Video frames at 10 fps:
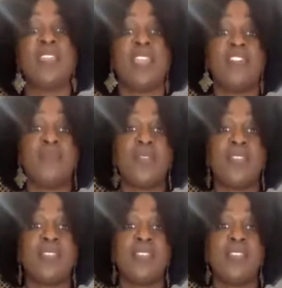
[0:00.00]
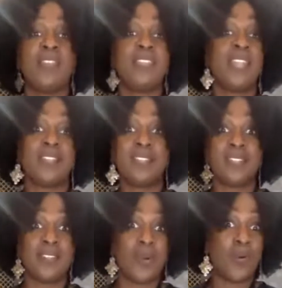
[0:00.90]
They have been
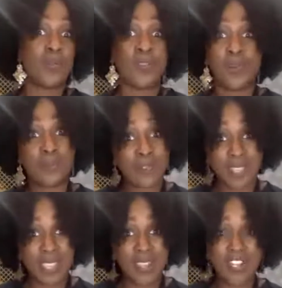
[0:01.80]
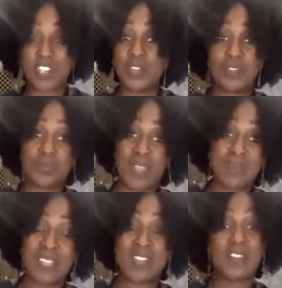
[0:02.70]
tested over and over again and used
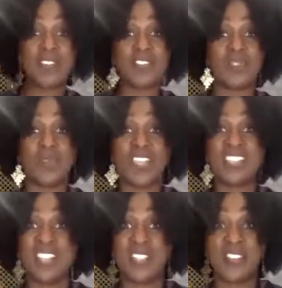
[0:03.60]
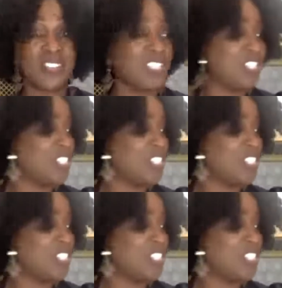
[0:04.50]
by me in various ways, and they're